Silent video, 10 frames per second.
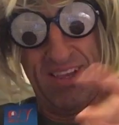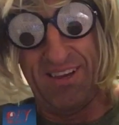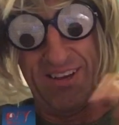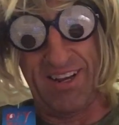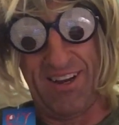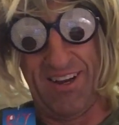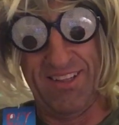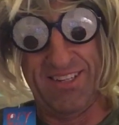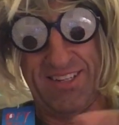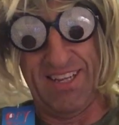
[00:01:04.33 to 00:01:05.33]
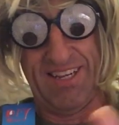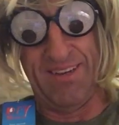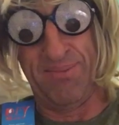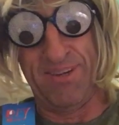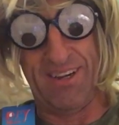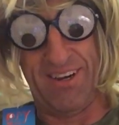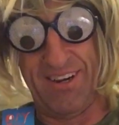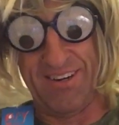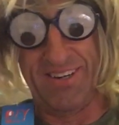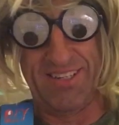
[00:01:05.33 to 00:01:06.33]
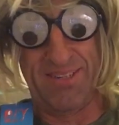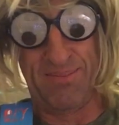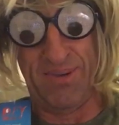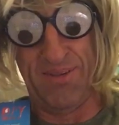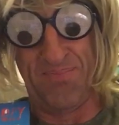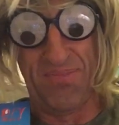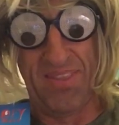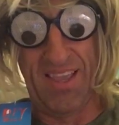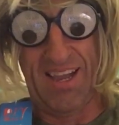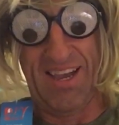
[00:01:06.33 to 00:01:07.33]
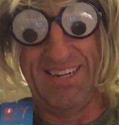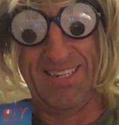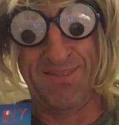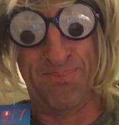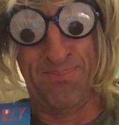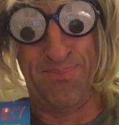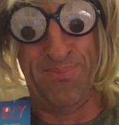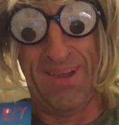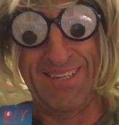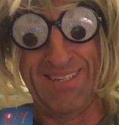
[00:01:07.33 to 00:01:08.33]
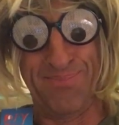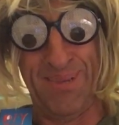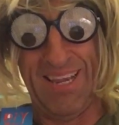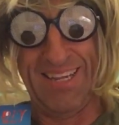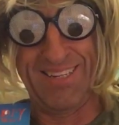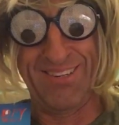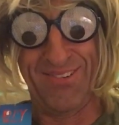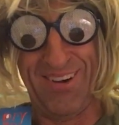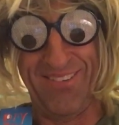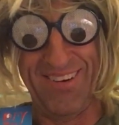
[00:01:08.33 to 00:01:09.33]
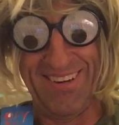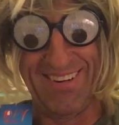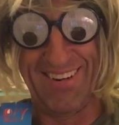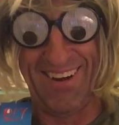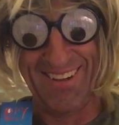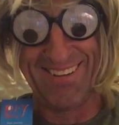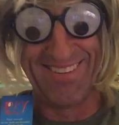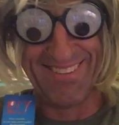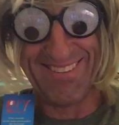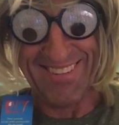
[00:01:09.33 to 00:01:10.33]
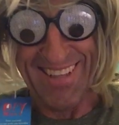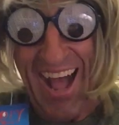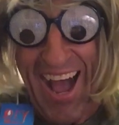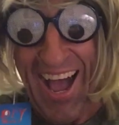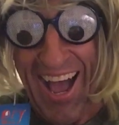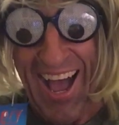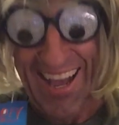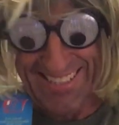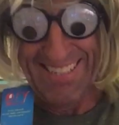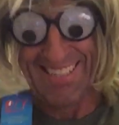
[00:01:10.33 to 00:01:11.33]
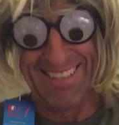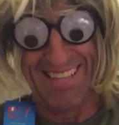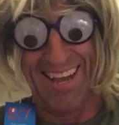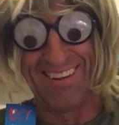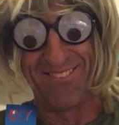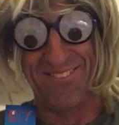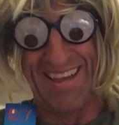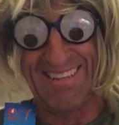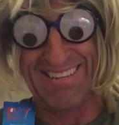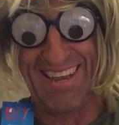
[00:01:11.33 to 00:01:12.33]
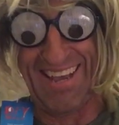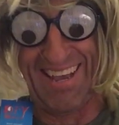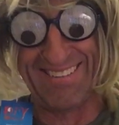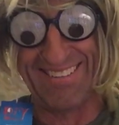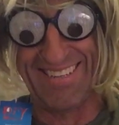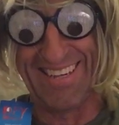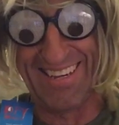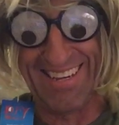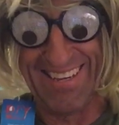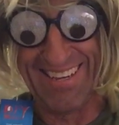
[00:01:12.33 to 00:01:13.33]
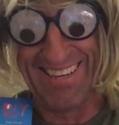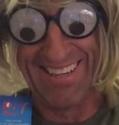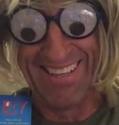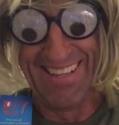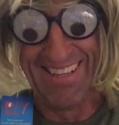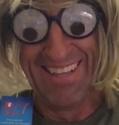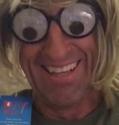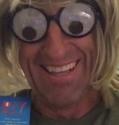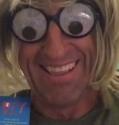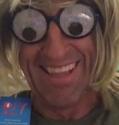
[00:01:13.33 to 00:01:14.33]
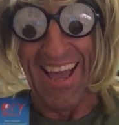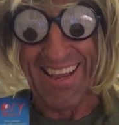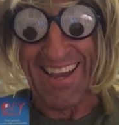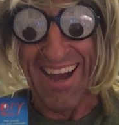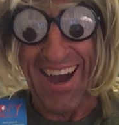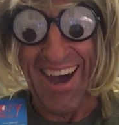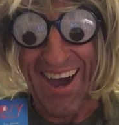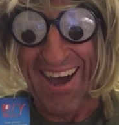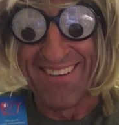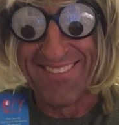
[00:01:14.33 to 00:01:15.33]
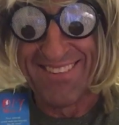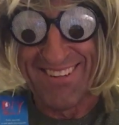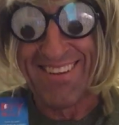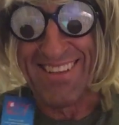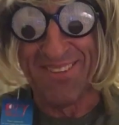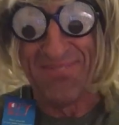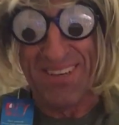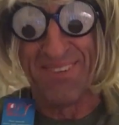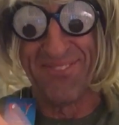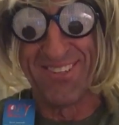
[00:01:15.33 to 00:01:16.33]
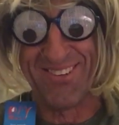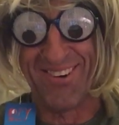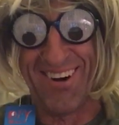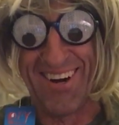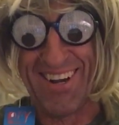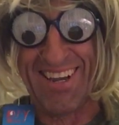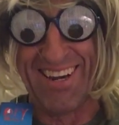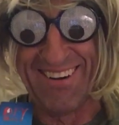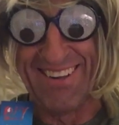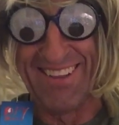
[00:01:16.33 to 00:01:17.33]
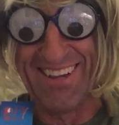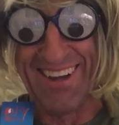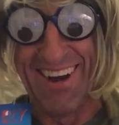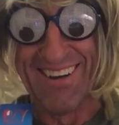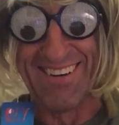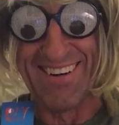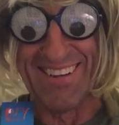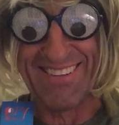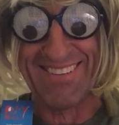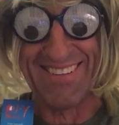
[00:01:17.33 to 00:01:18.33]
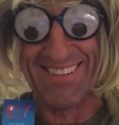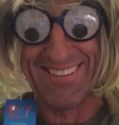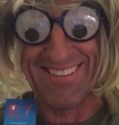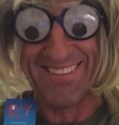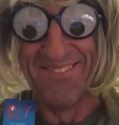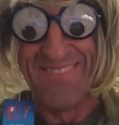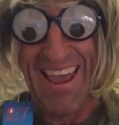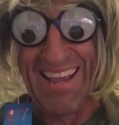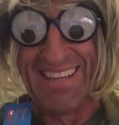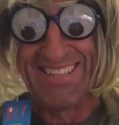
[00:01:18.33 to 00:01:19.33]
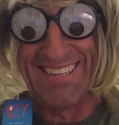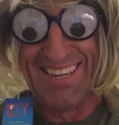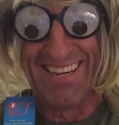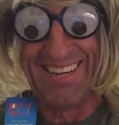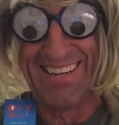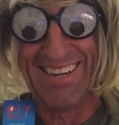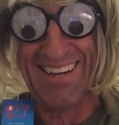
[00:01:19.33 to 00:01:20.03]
to go to college to end up in Congress. But I just paid $1,200. That's fantastic. Like, I'm doing the people's work here in the Congress. It's amazing.